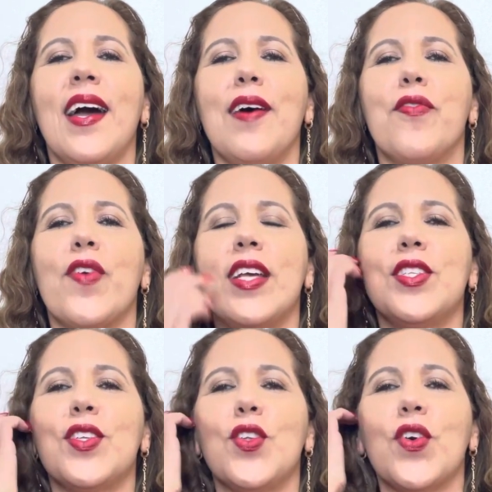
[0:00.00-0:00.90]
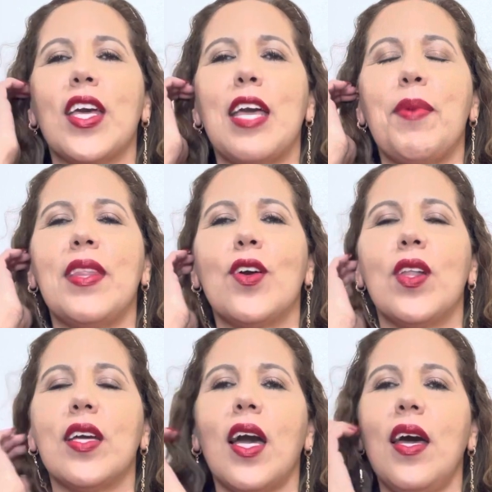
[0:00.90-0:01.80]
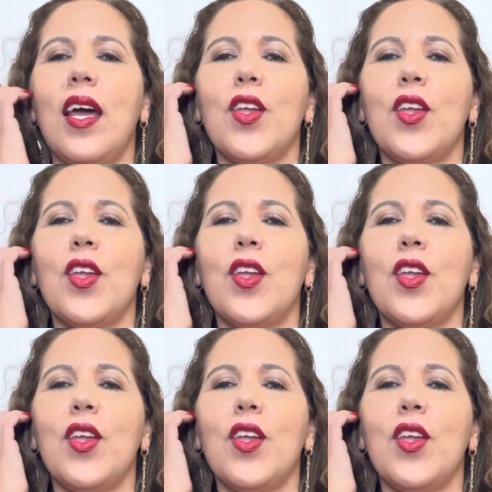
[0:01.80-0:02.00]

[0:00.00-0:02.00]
friends, came and they go like, Hannah,